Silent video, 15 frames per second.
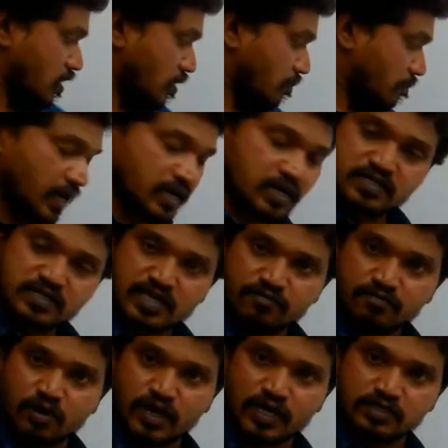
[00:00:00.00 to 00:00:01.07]
bundles
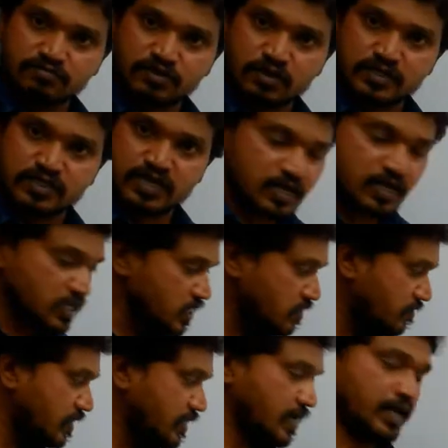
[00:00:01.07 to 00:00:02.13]
of collagen fibers are
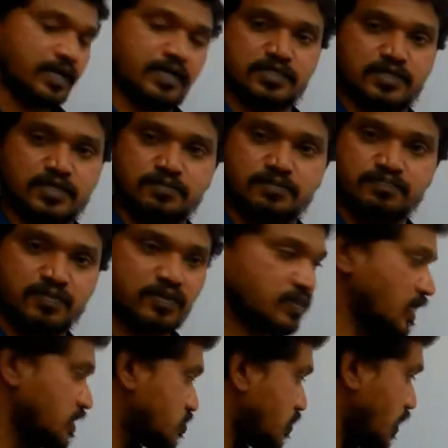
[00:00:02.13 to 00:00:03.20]
evenly arranged.
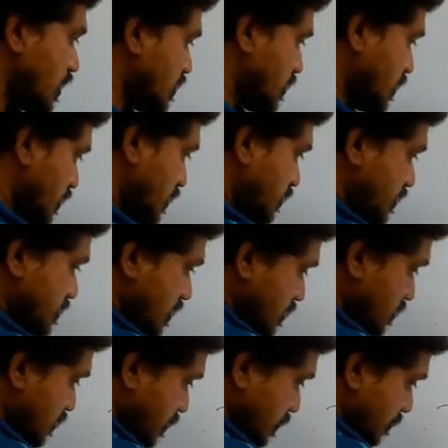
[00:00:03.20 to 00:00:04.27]
That's what this
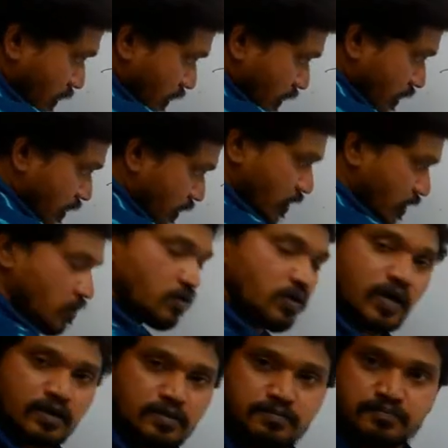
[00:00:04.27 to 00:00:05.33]
is
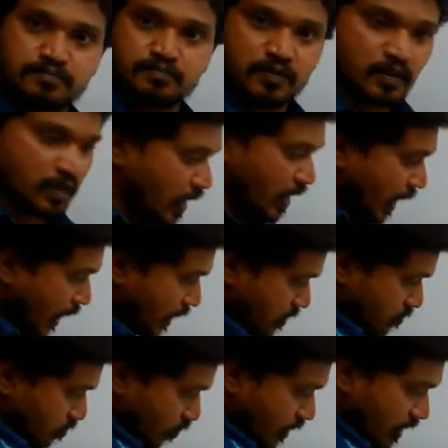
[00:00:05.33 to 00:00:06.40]
regular.
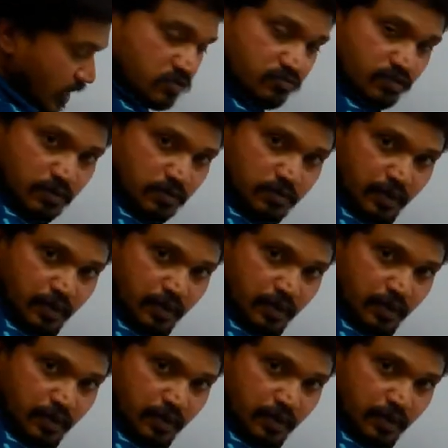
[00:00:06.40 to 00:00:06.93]
And collagen fiber